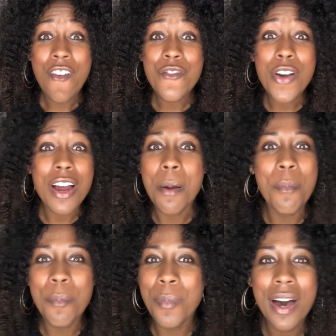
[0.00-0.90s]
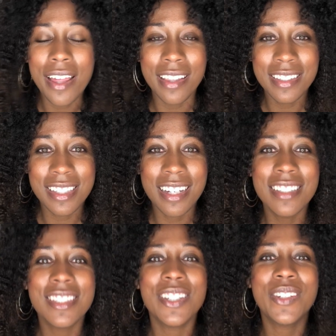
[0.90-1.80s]
for months,
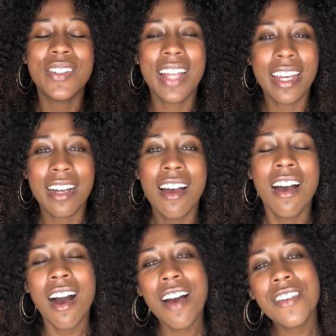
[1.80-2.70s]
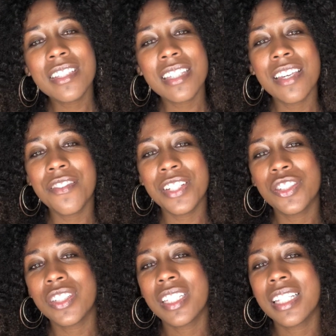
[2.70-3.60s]
until like, obviously
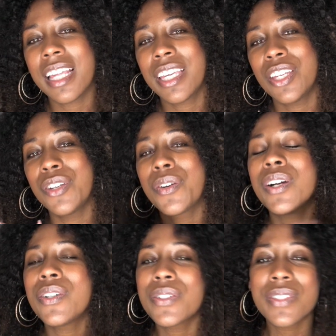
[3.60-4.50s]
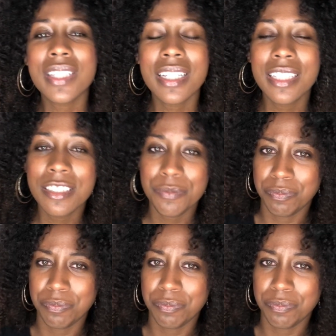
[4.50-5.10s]
eventually like he grows and